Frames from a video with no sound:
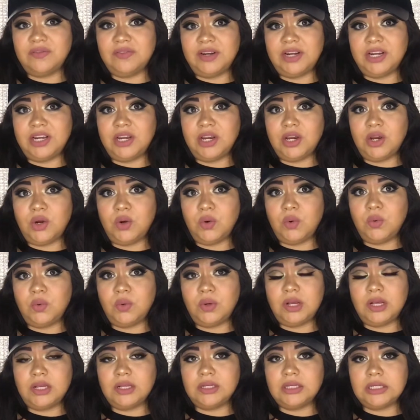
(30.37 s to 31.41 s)

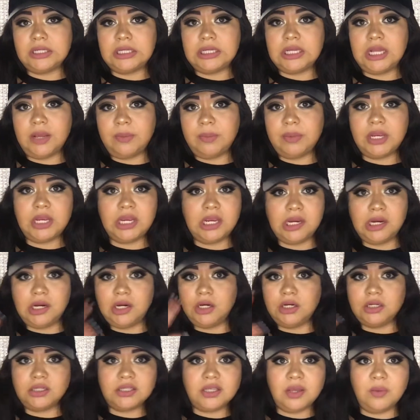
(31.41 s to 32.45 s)
video up
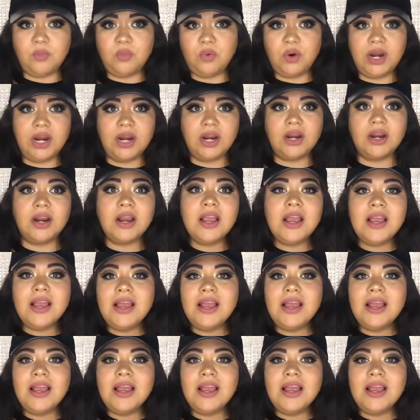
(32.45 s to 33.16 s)
here somewhere